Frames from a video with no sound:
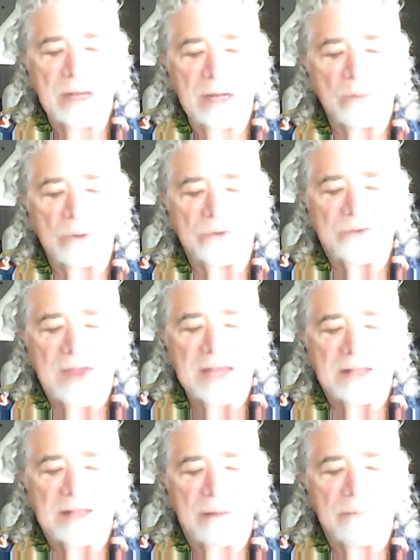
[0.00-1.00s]
It will
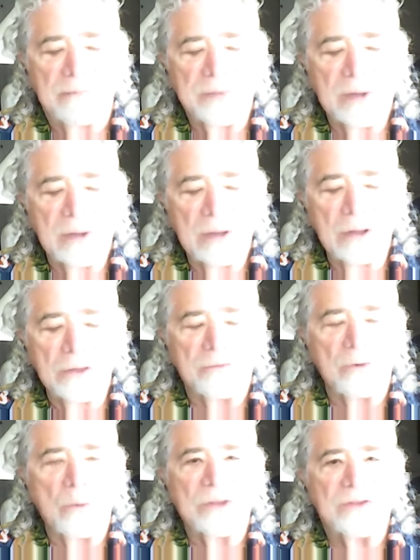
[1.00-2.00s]
take them
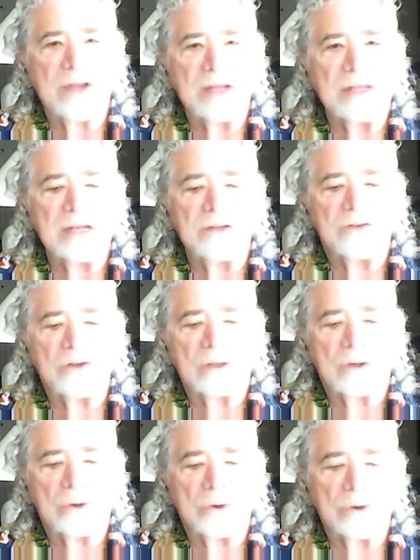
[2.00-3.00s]
through what they need to
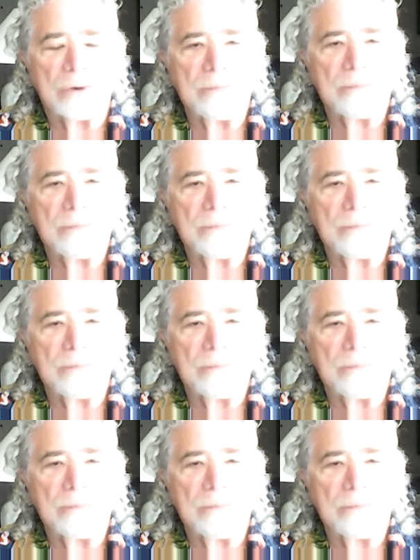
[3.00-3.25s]
learn.